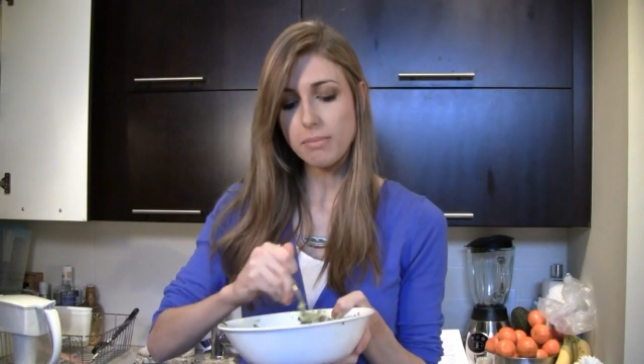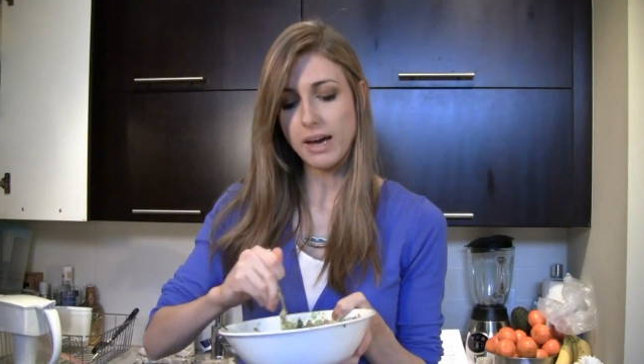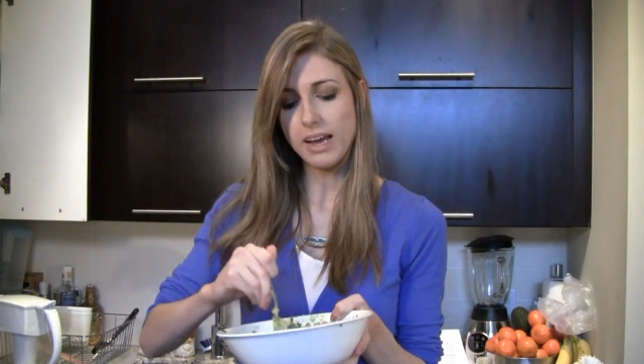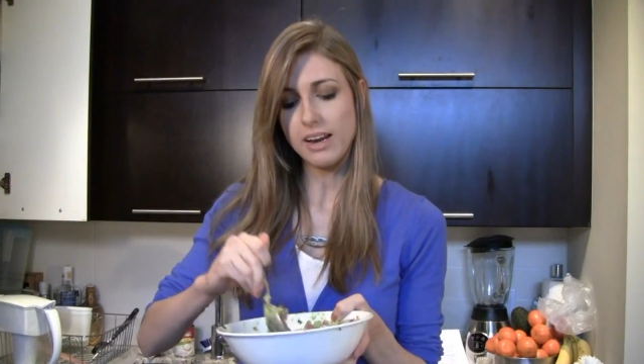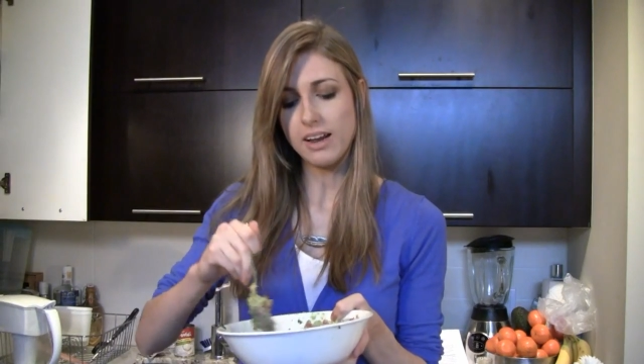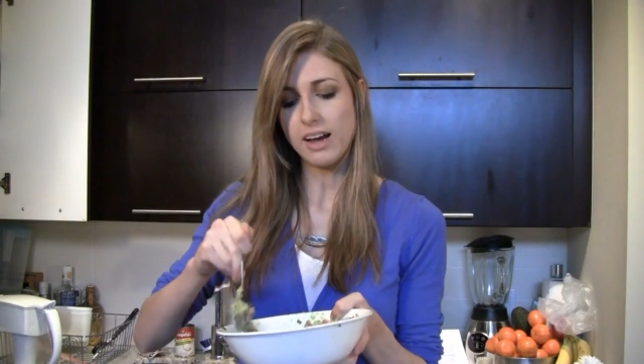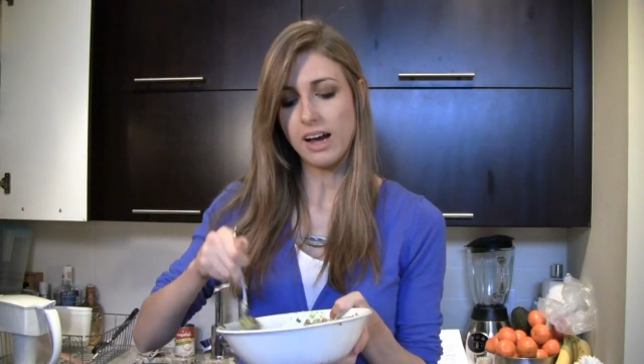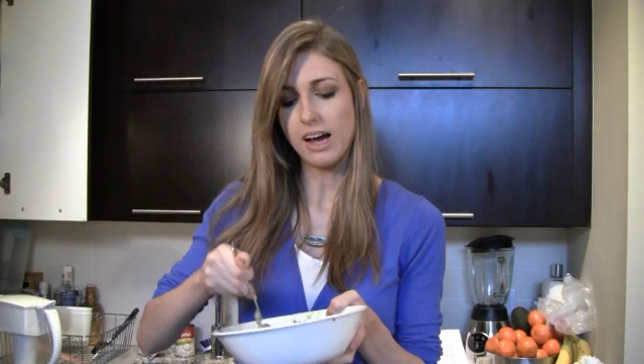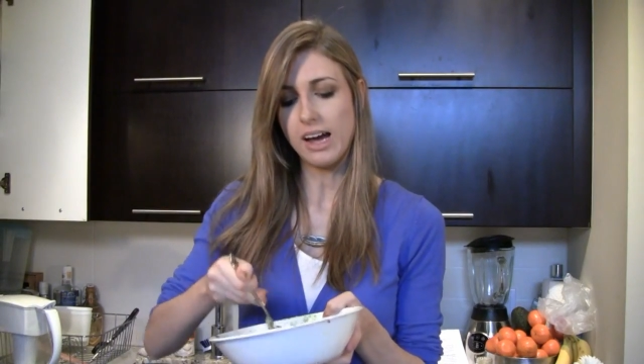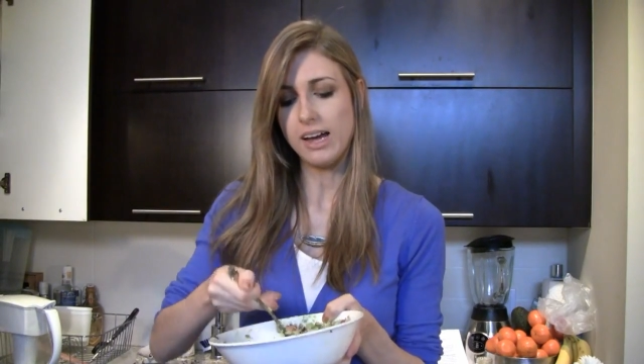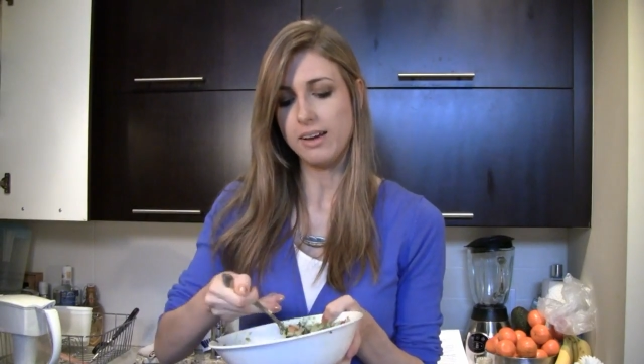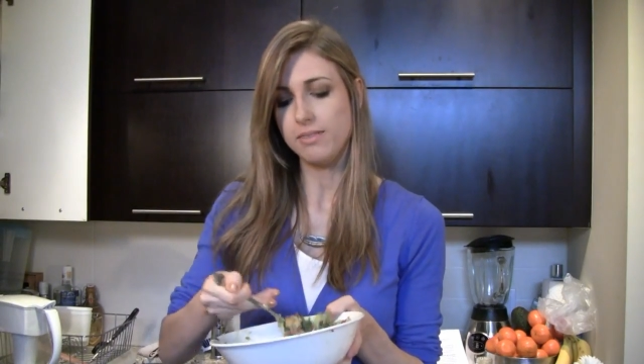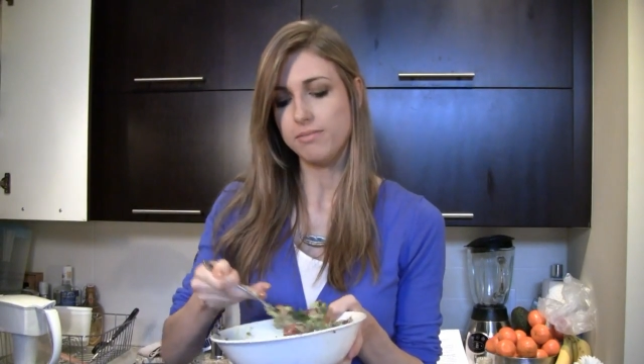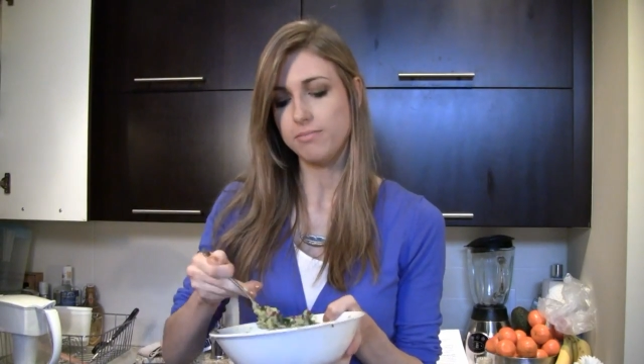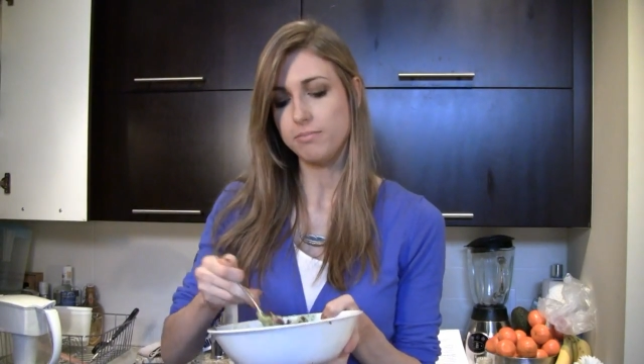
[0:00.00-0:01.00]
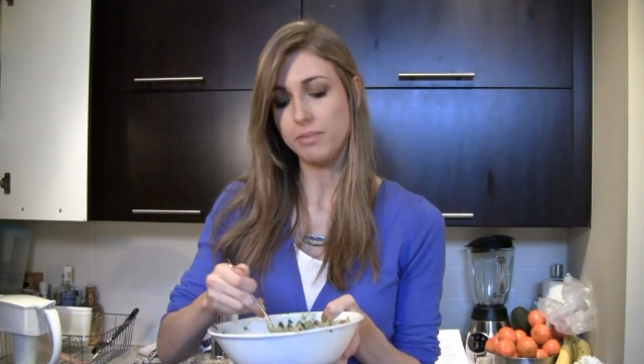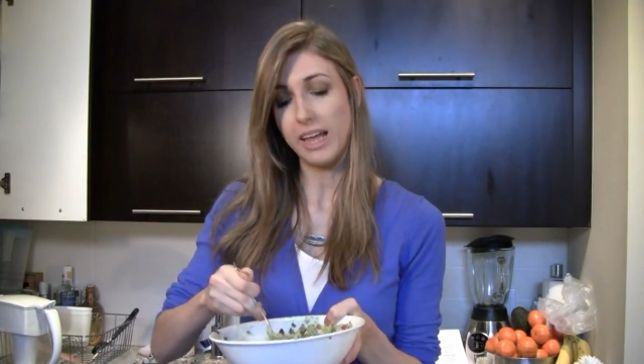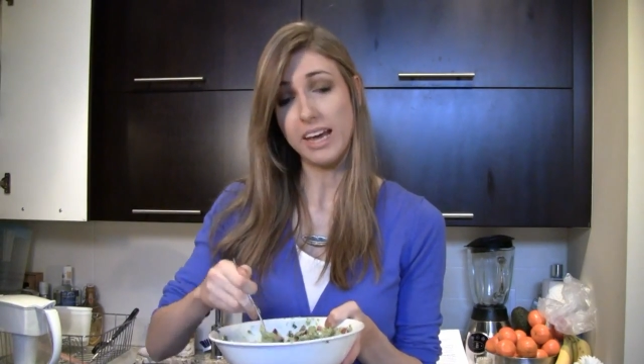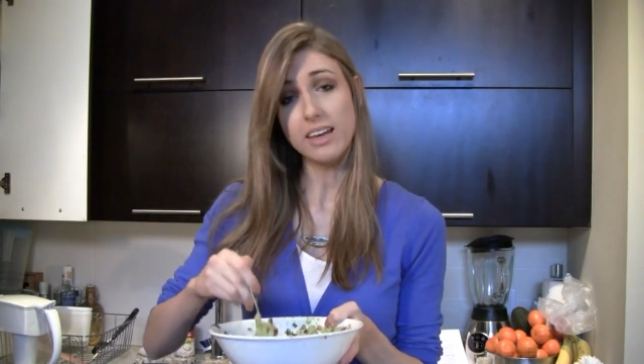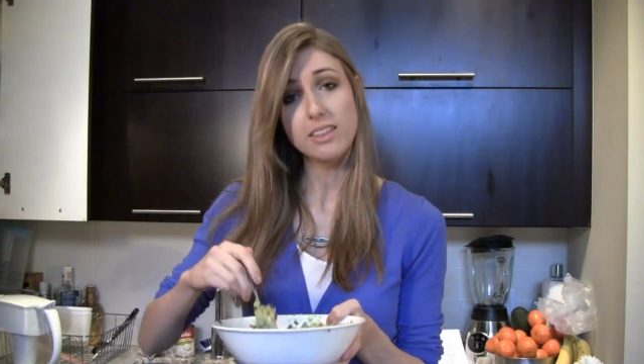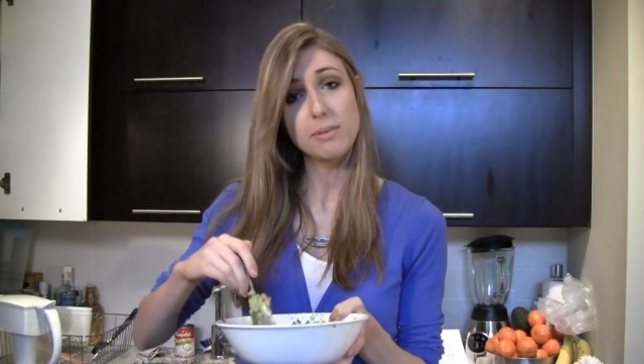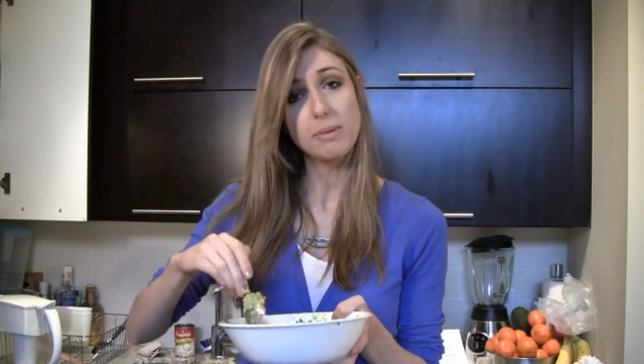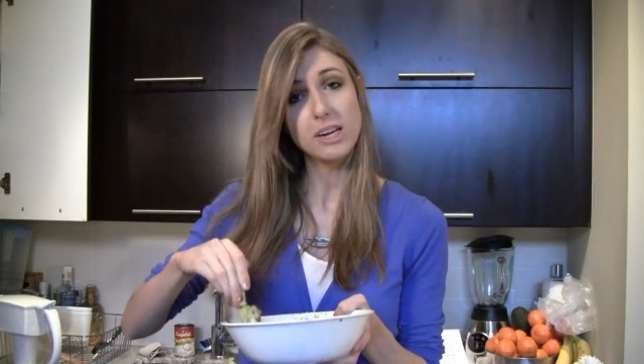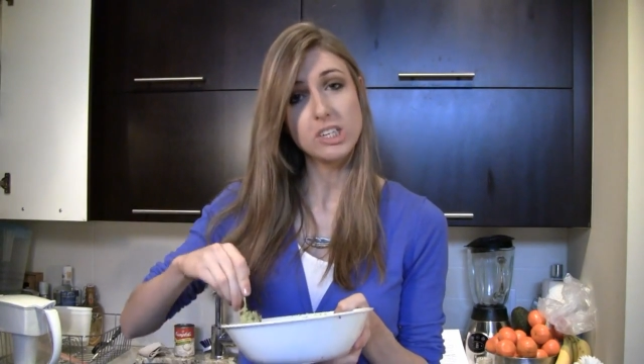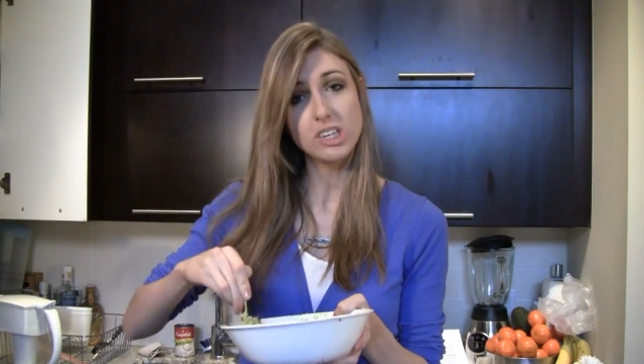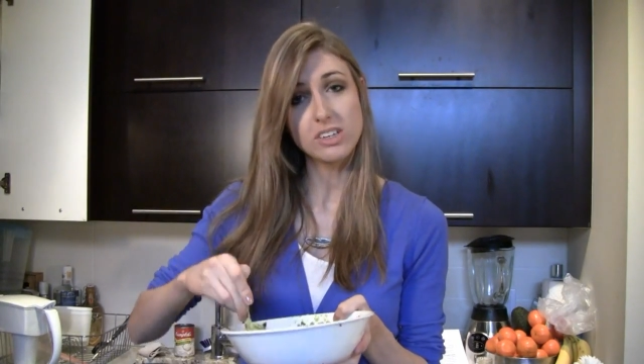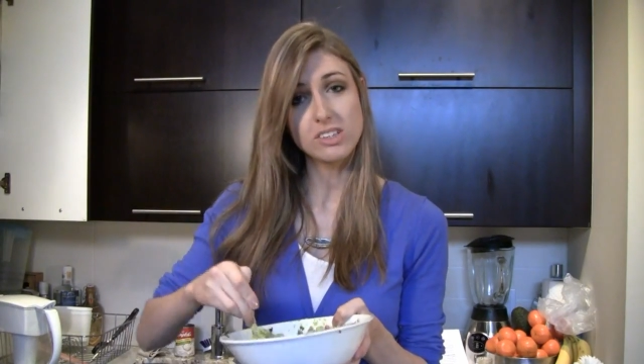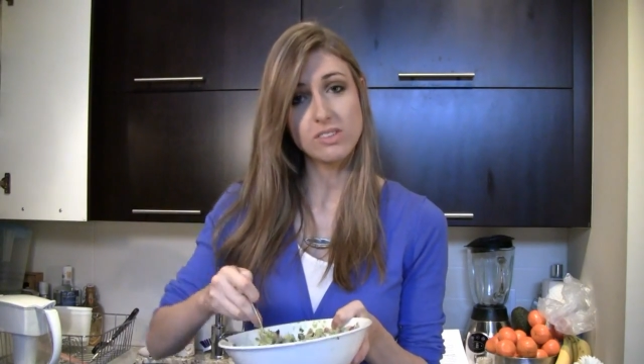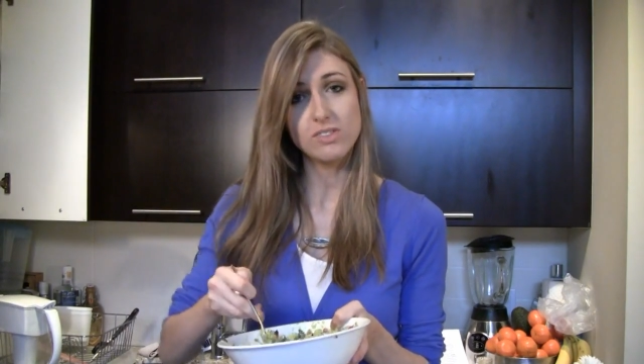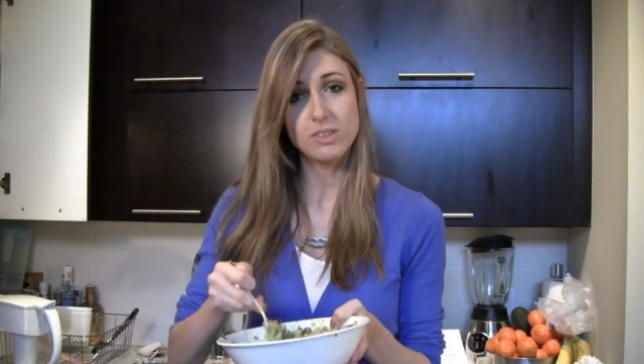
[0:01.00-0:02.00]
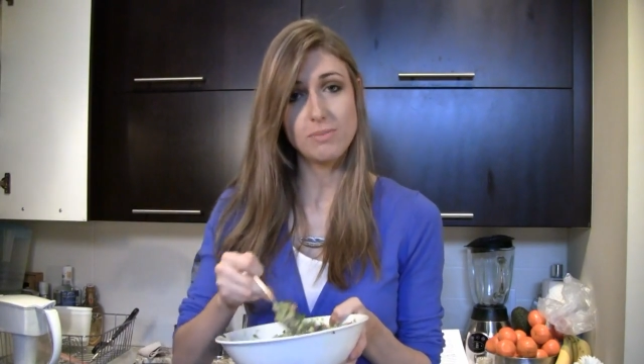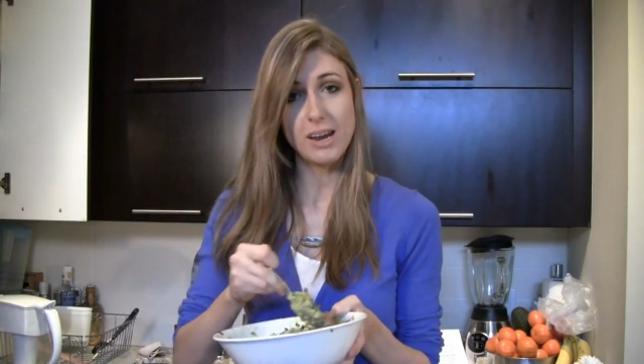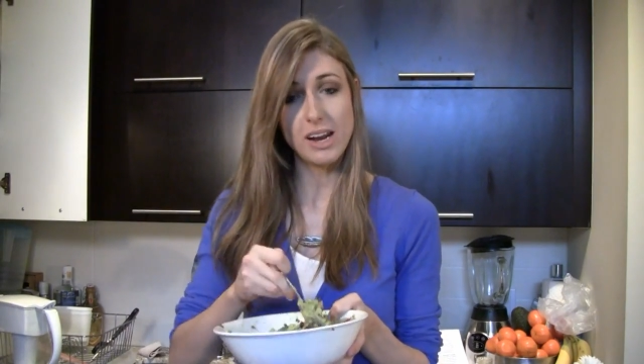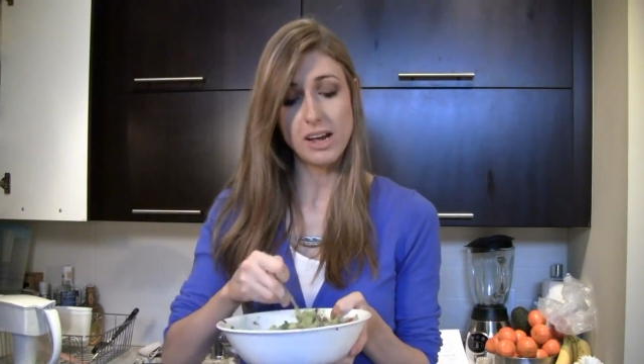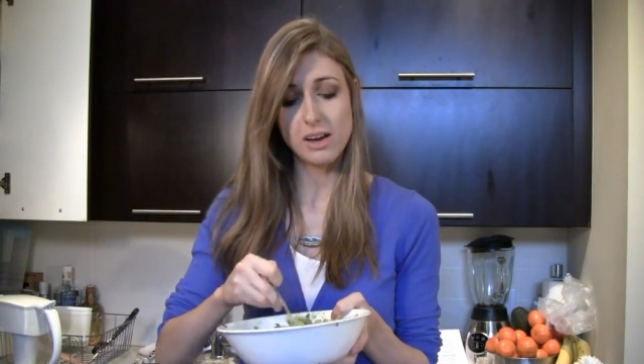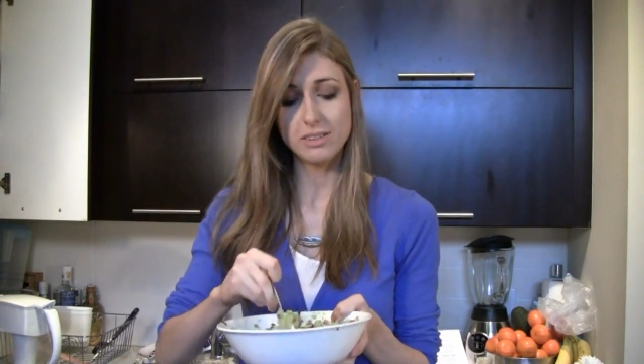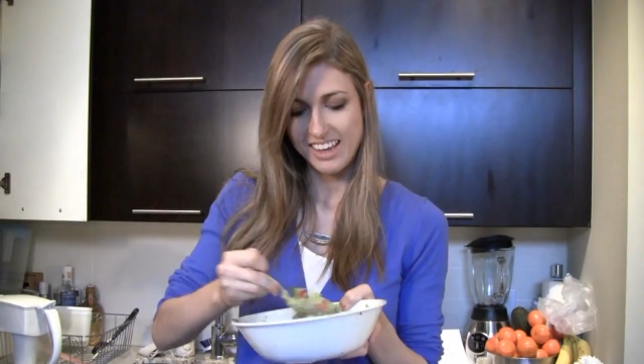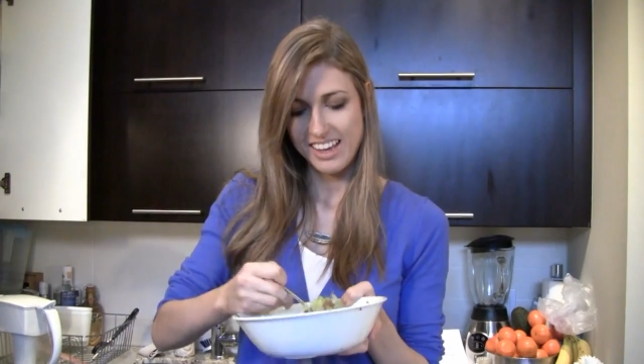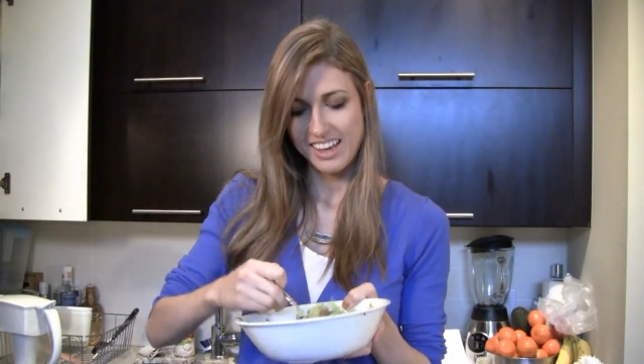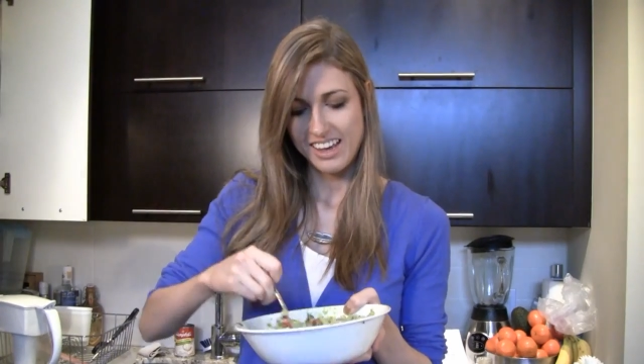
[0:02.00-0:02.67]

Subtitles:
but I like the big chunks of tomato.